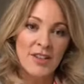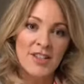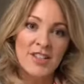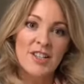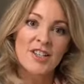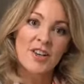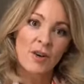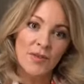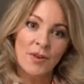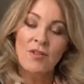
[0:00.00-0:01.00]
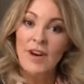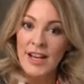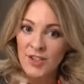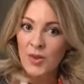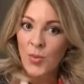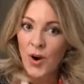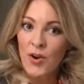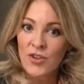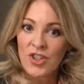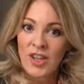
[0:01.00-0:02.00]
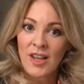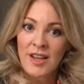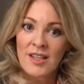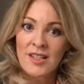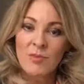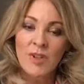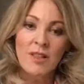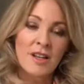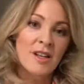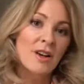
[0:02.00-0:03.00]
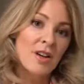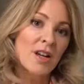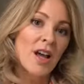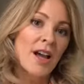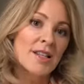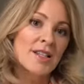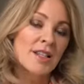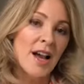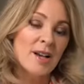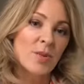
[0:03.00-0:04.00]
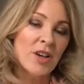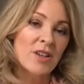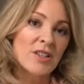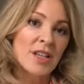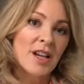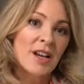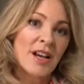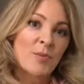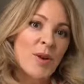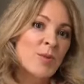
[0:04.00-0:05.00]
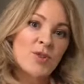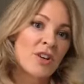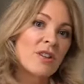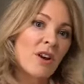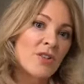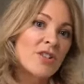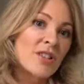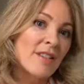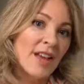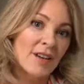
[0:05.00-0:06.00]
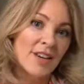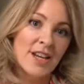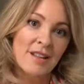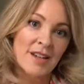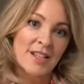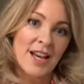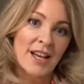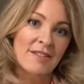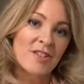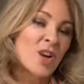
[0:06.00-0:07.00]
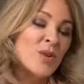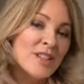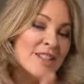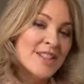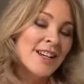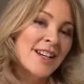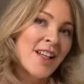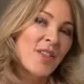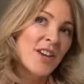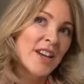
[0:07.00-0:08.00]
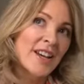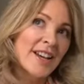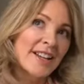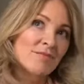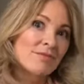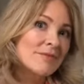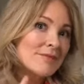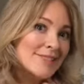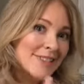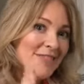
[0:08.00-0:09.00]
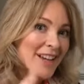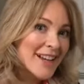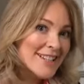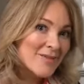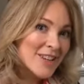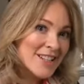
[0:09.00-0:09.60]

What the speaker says: little and often gradual approach is something that a lot of clients like, because people don't notice that they're having anything done. No one's thinking, oh, have they had something